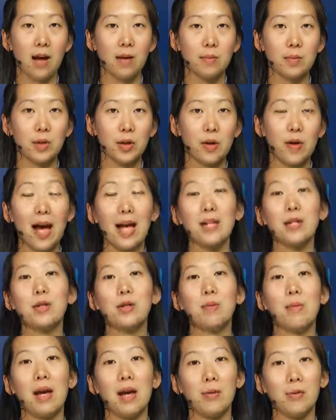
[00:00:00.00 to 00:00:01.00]
So as
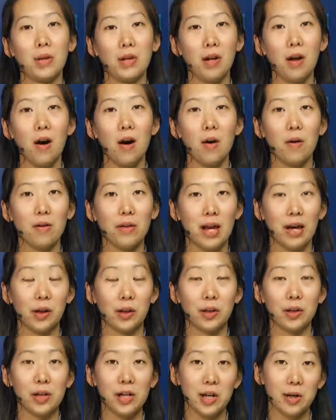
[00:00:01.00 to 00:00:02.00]
you may recall that
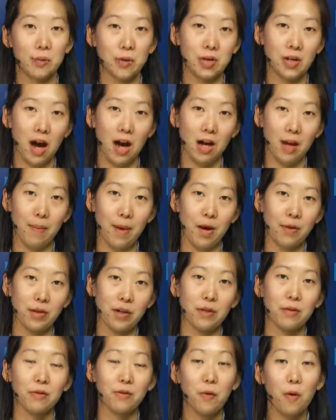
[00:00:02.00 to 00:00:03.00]
earlier we talked about
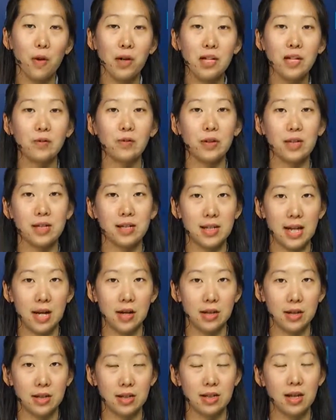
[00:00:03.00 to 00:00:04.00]
there are 4 different
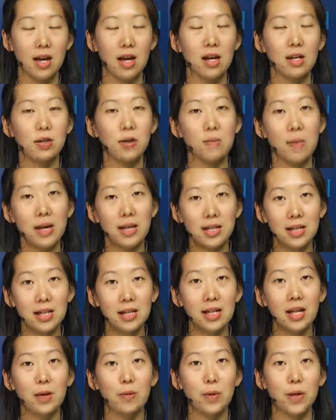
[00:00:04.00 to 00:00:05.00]
stages. So
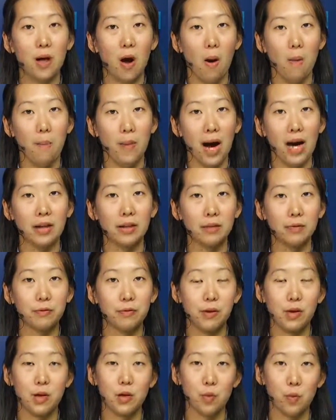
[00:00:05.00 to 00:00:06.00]
basically we combine the
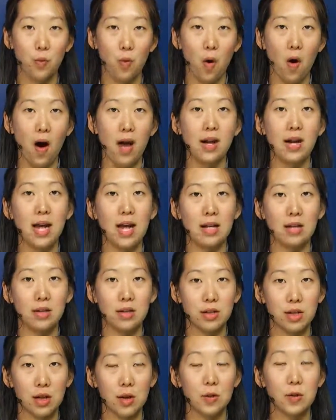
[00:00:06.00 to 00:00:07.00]
first 1 and
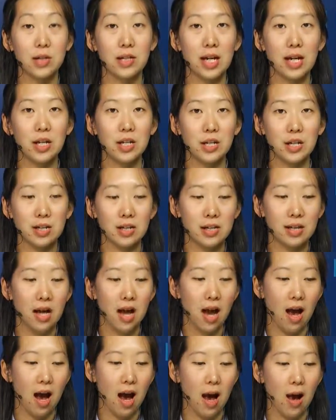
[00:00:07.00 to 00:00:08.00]
2 stages,
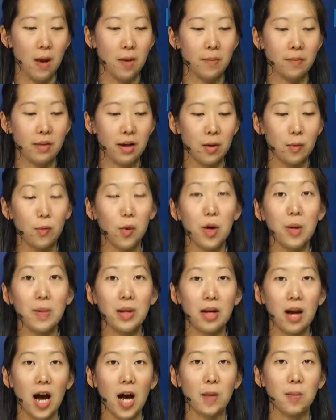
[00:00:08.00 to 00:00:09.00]
the
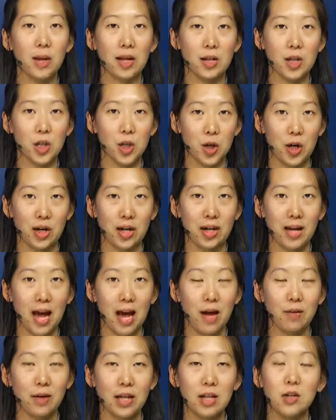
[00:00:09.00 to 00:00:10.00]
warming up and starting
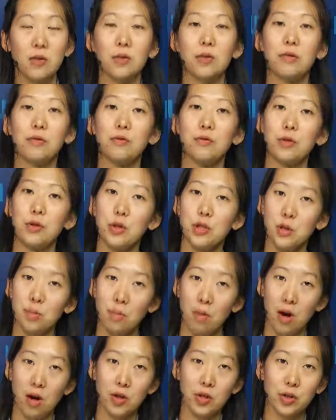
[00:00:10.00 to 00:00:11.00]
out into the first
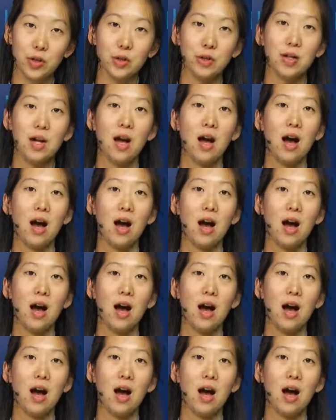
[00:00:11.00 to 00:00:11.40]
module